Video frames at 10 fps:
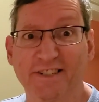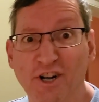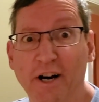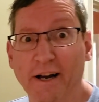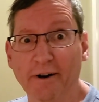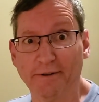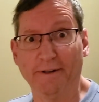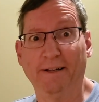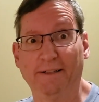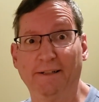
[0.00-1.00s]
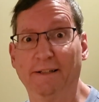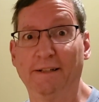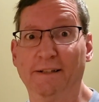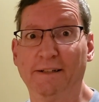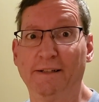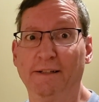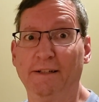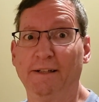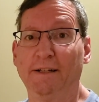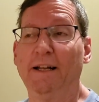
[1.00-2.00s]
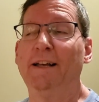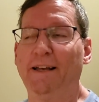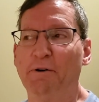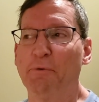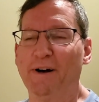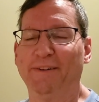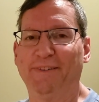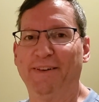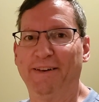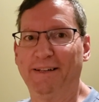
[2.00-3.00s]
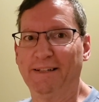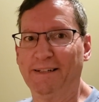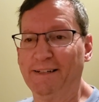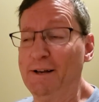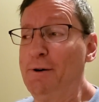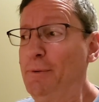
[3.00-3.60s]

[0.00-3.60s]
dog out. That was not... That was a challenge. It was. Okay, all